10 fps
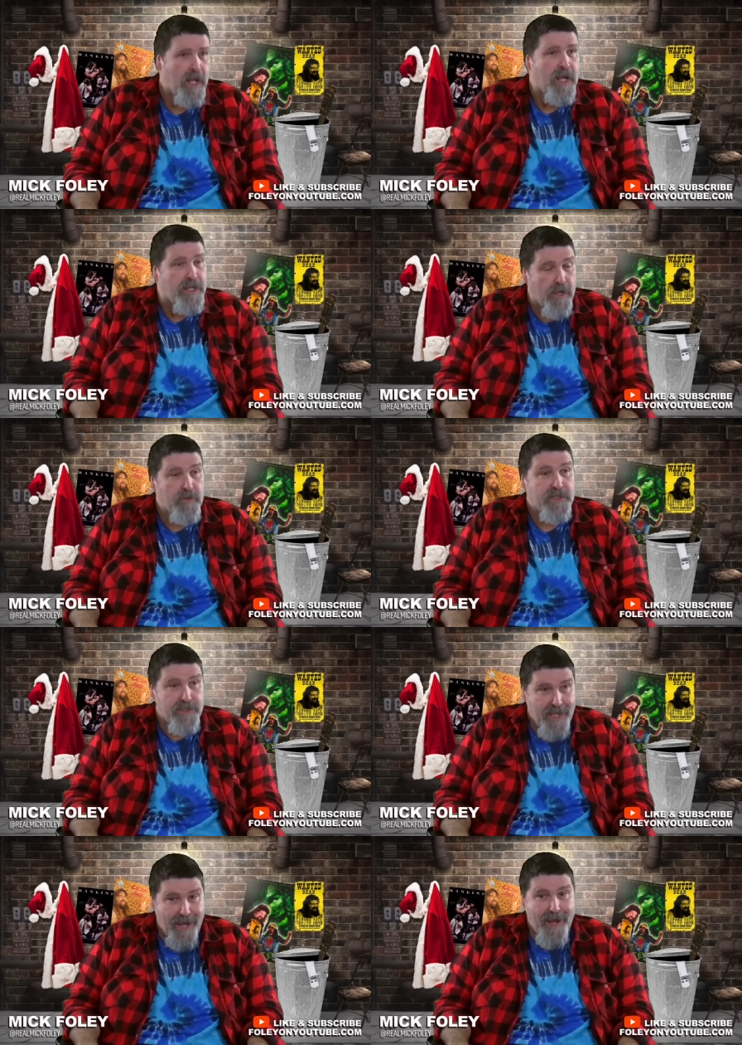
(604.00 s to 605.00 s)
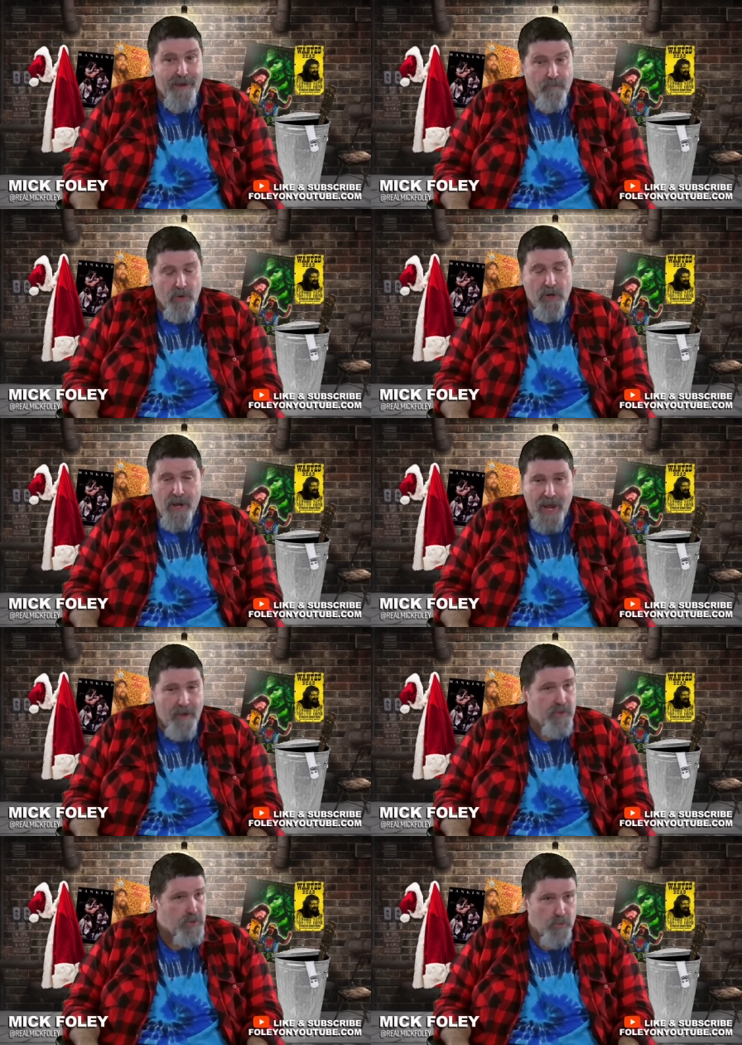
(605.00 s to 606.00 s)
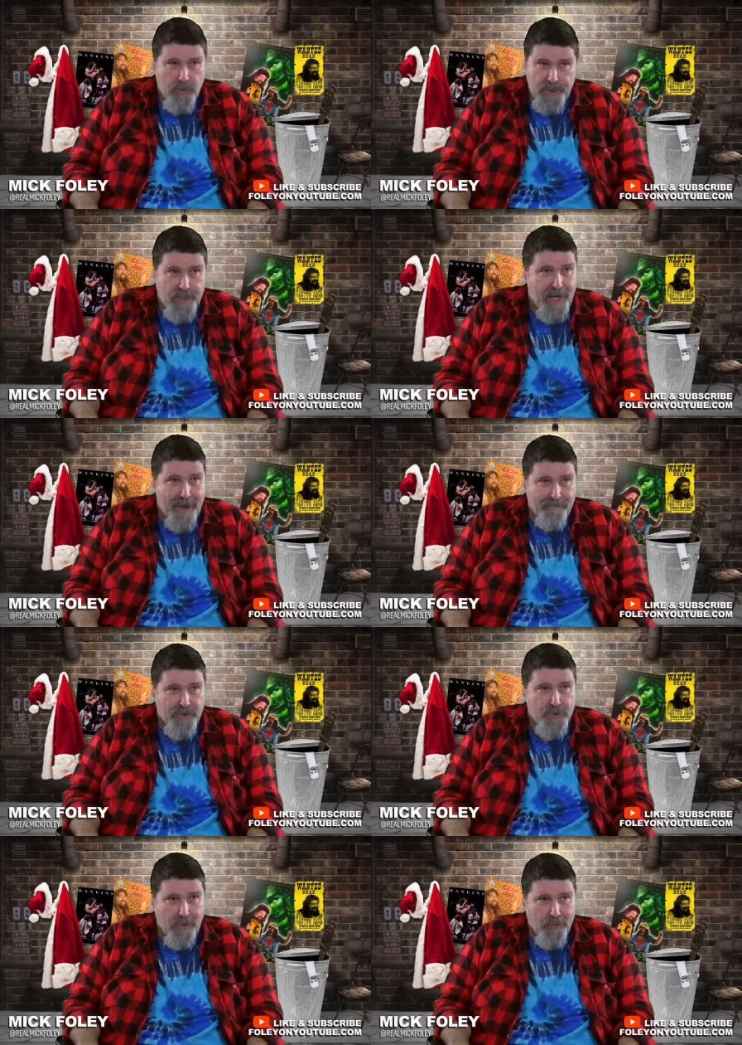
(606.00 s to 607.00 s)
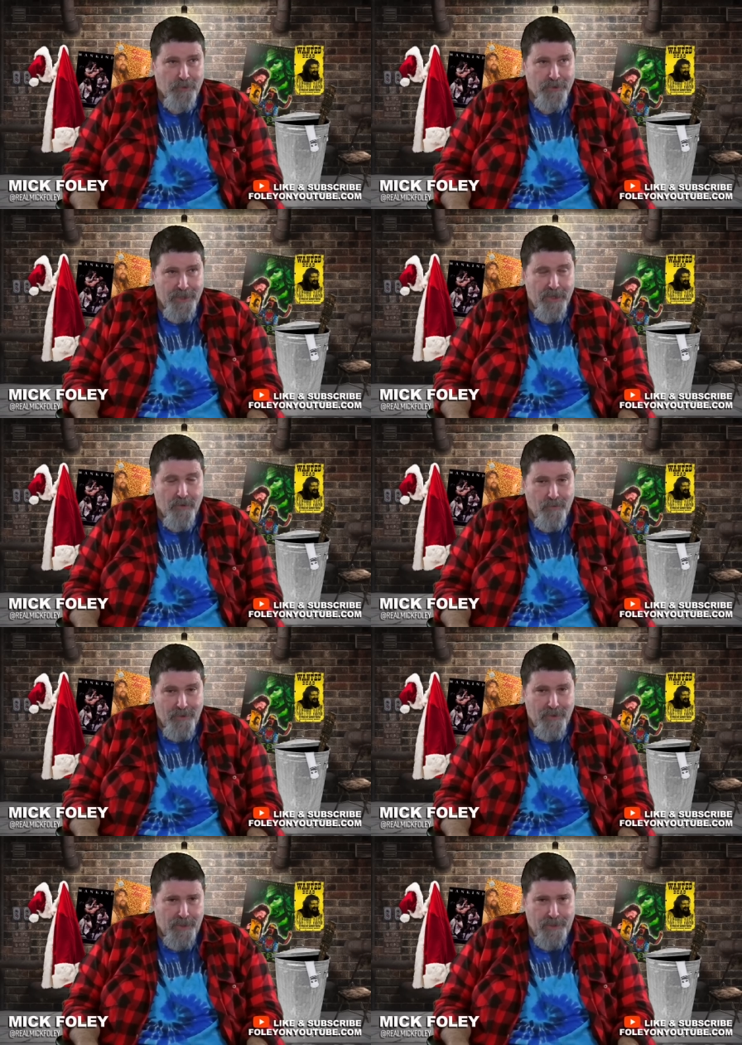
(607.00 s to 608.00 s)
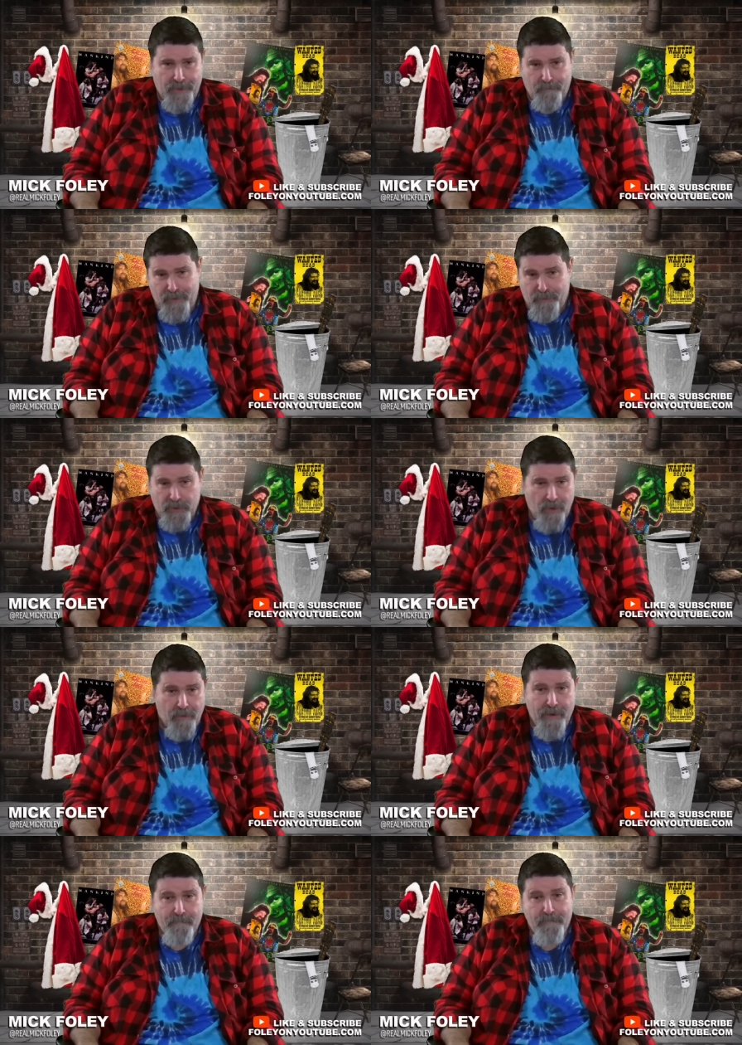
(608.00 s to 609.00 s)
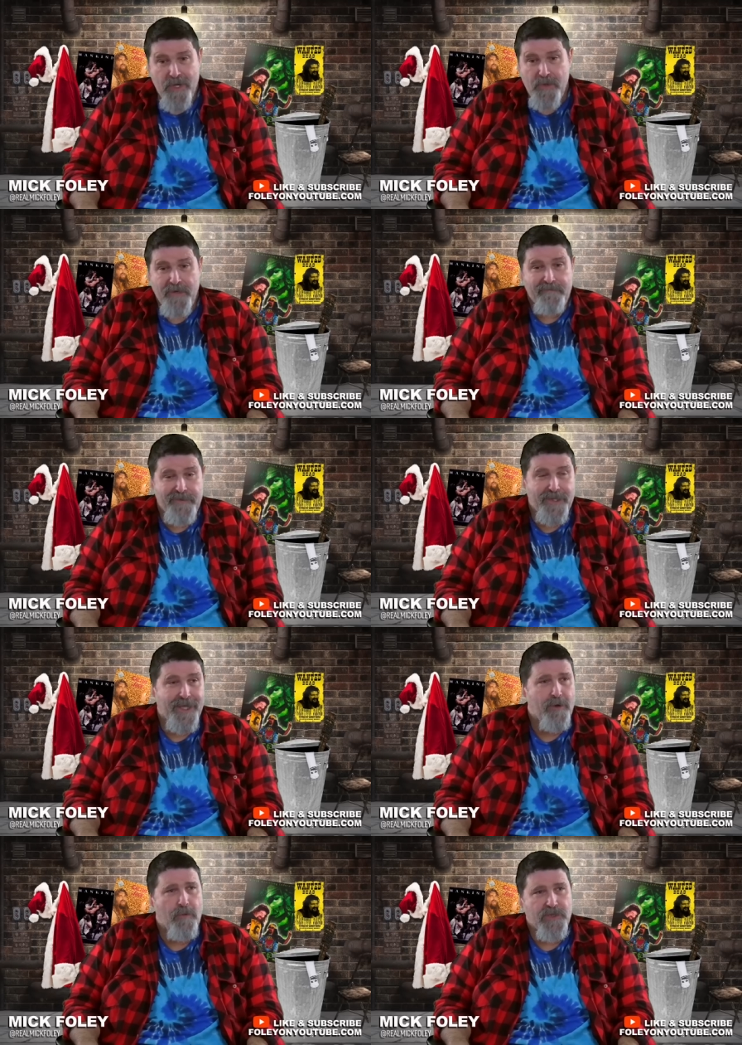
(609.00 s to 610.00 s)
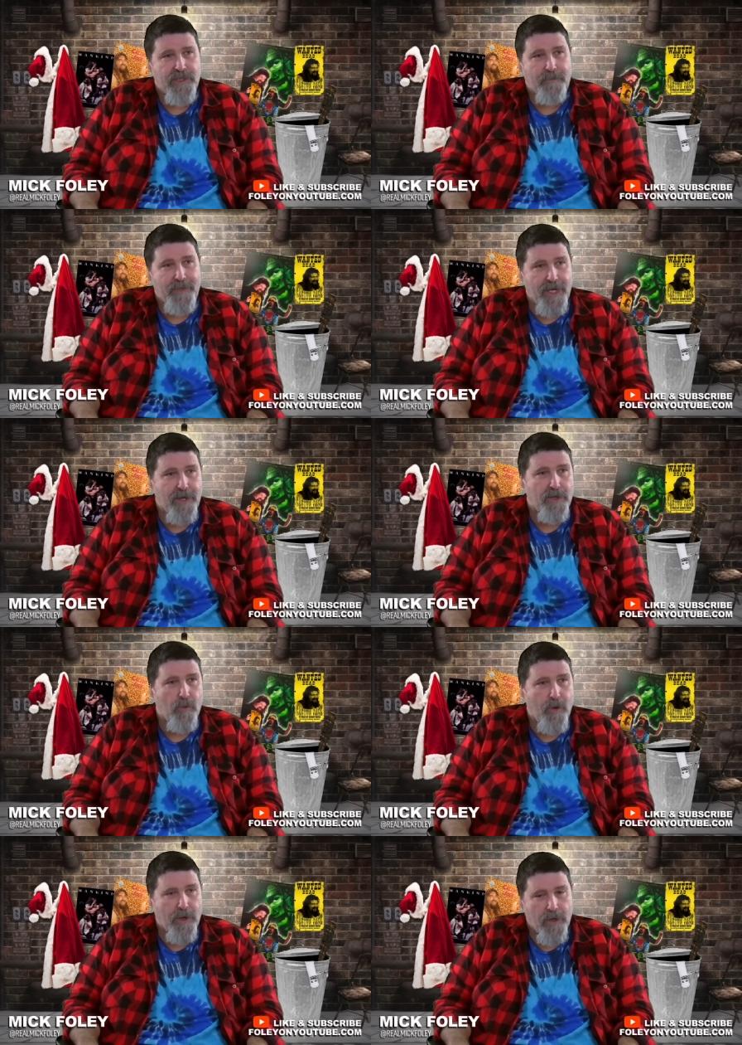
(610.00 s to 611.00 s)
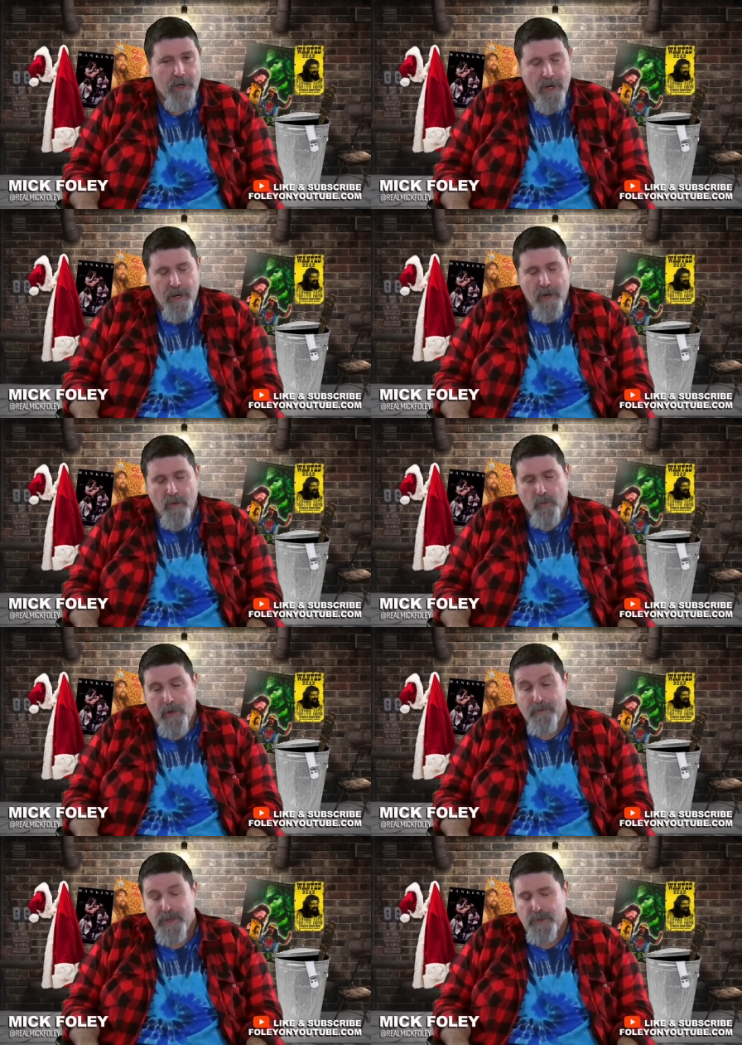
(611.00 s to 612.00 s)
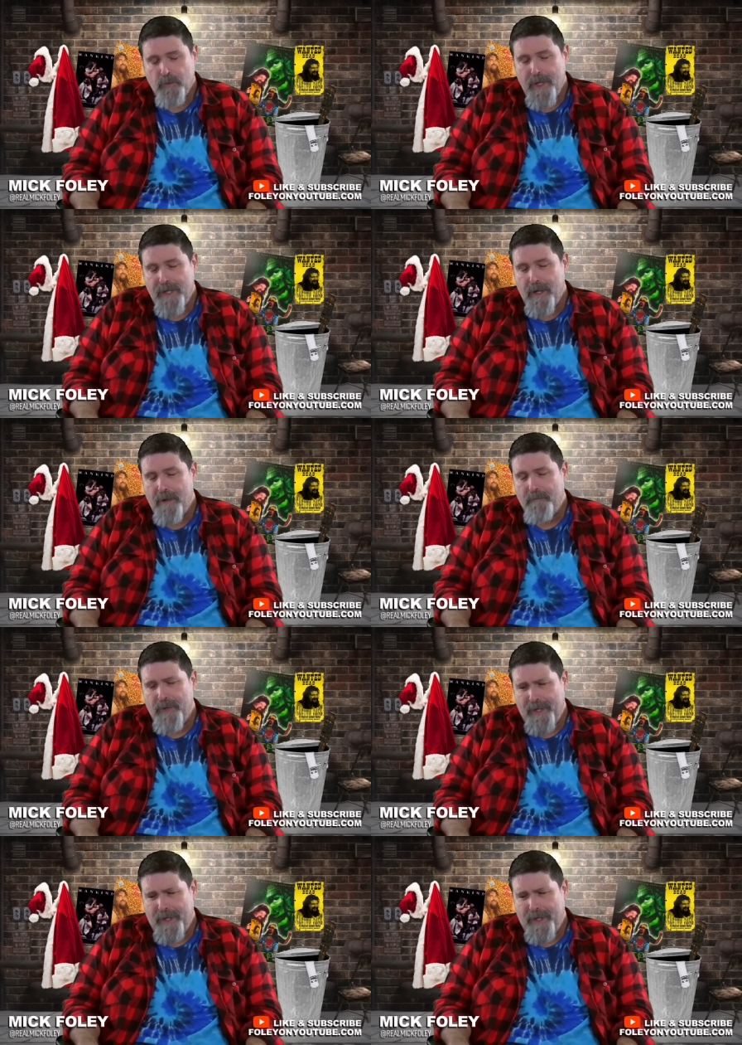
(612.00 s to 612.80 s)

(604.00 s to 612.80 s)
there was a time where I was really having trouble. You know, where people talk about a muted feeling, almost like being underwater, where I would just wake up.